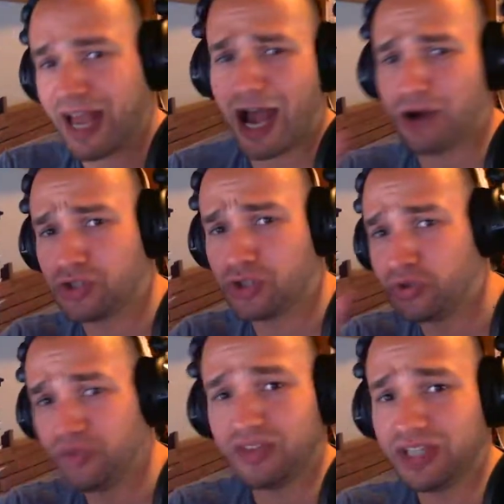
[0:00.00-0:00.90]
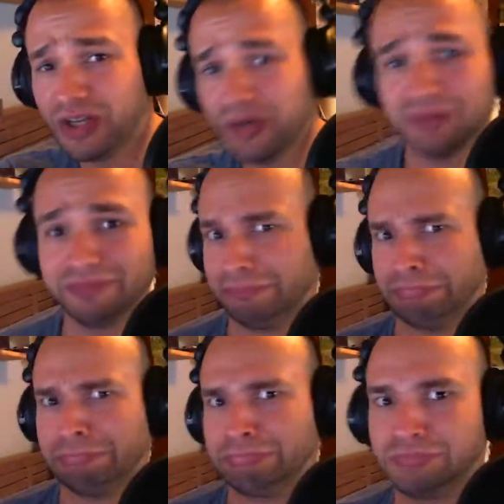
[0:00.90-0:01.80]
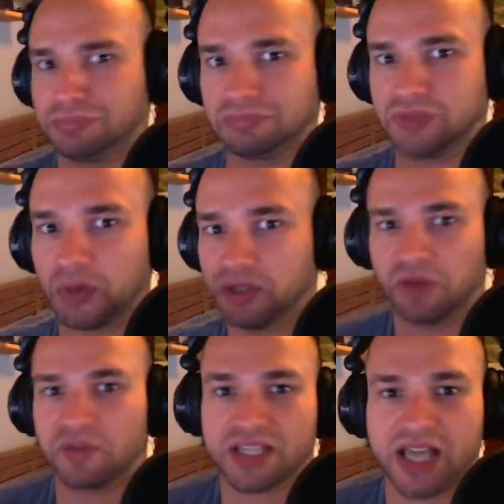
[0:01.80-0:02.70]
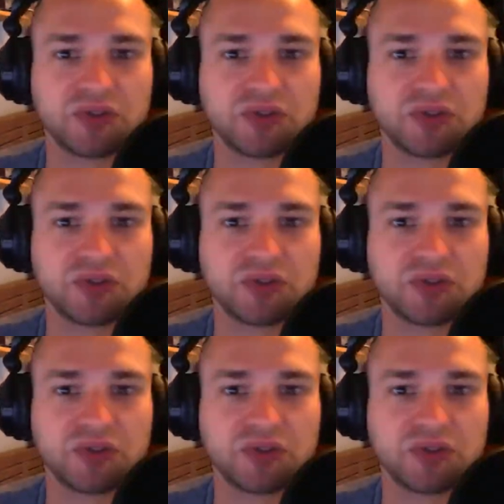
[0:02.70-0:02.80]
a how-to video. Don't really know if this is a